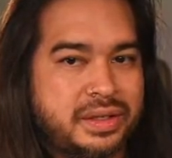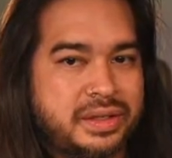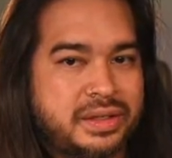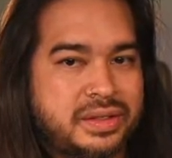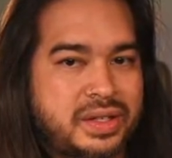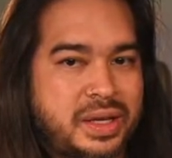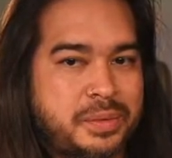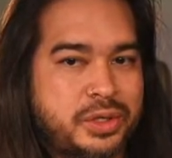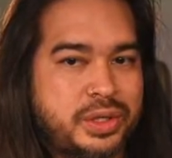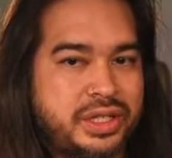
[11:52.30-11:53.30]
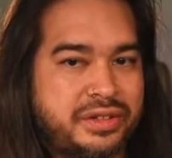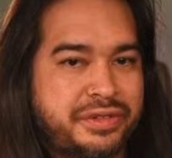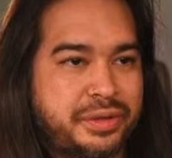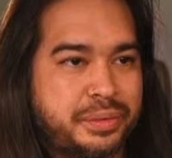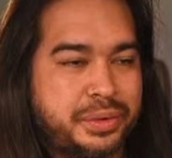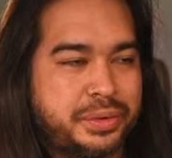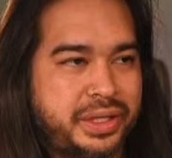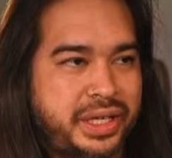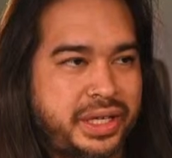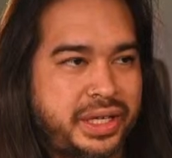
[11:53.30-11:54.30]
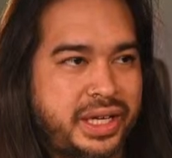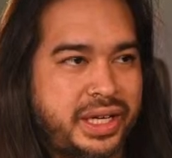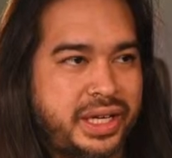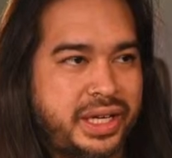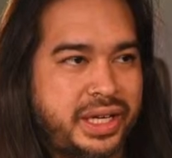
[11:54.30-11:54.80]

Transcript: Same tree, different root. Yeah.